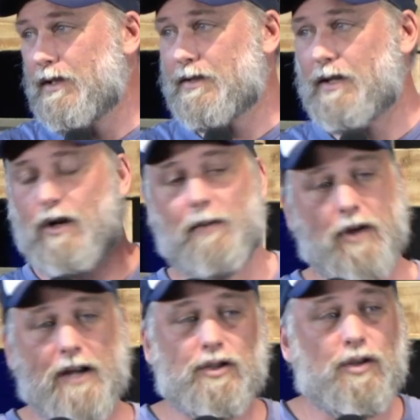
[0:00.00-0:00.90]
It's like I'm,
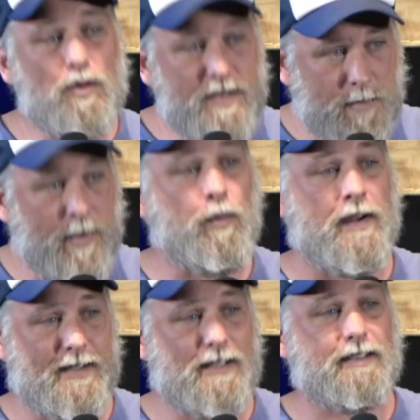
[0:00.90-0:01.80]
i choose to be
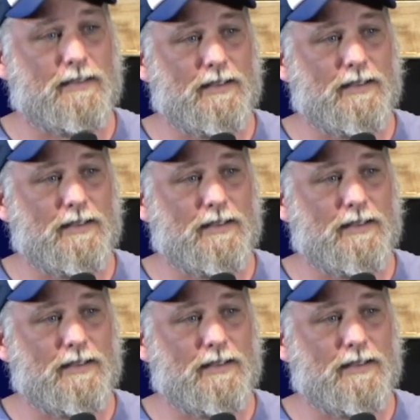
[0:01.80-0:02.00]
weak.